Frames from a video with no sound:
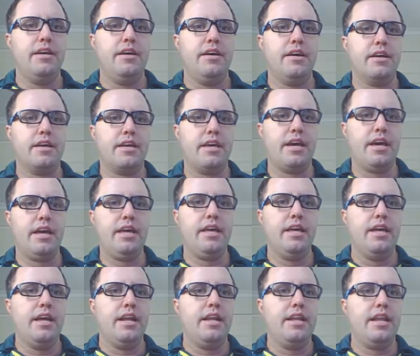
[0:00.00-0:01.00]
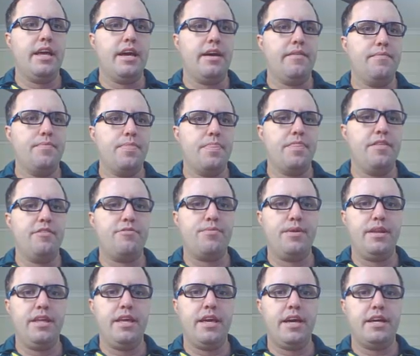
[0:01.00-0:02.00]
Okay, now, this
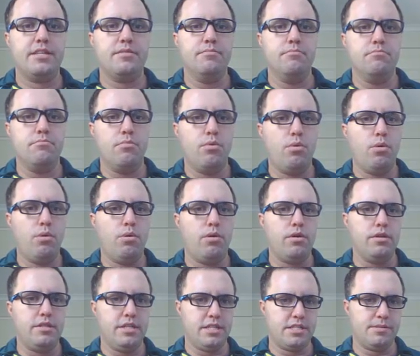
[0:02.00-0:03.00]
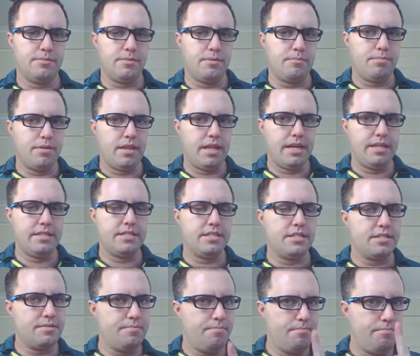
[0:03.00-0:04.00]
one here has more decimal
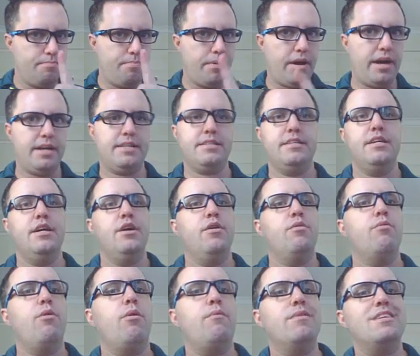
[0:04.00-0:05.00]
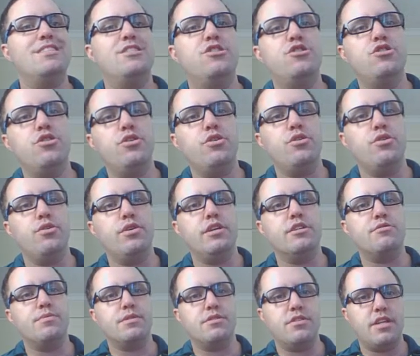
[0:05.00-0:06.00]
places, but what we do
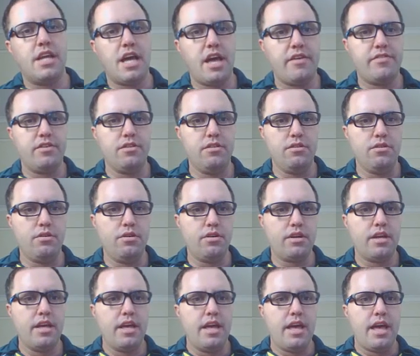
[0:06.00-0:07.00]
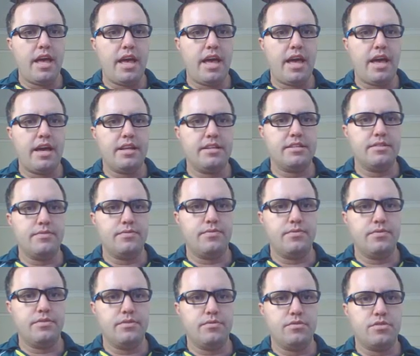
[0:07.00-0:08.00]
is we sort of have a look at
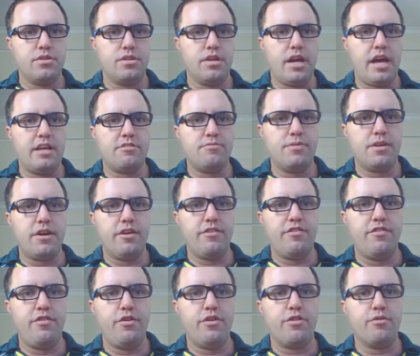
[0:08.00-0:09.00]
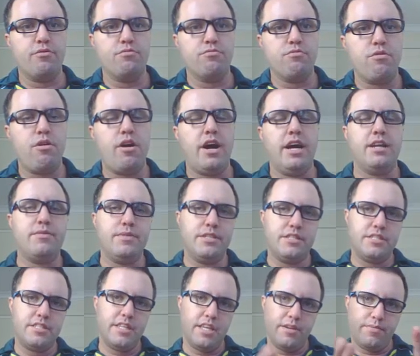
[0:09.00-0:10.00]
sort of as we go further right, we
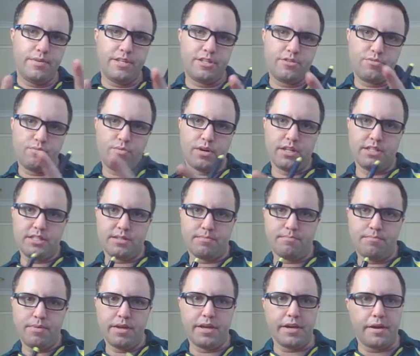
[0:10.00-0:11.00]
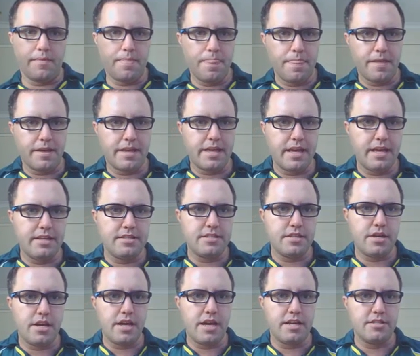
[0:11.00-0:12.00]
see which ones are bigger. Okay,
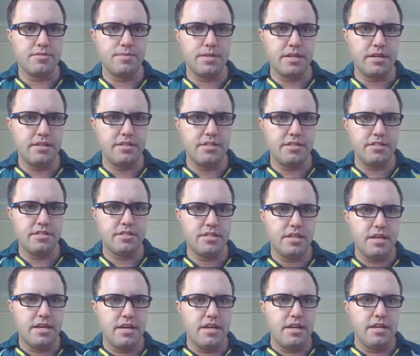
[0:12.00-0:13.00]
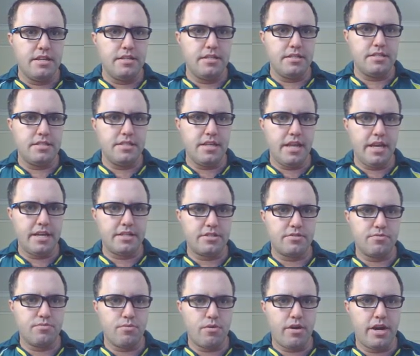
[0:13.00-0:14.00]
so as we go to this this next
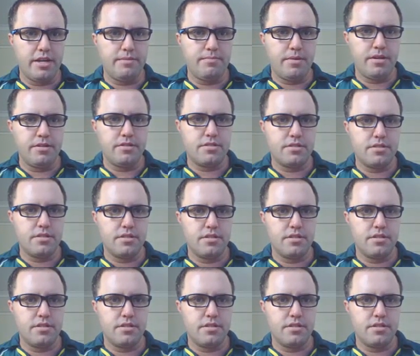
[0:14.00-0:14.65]
rightmost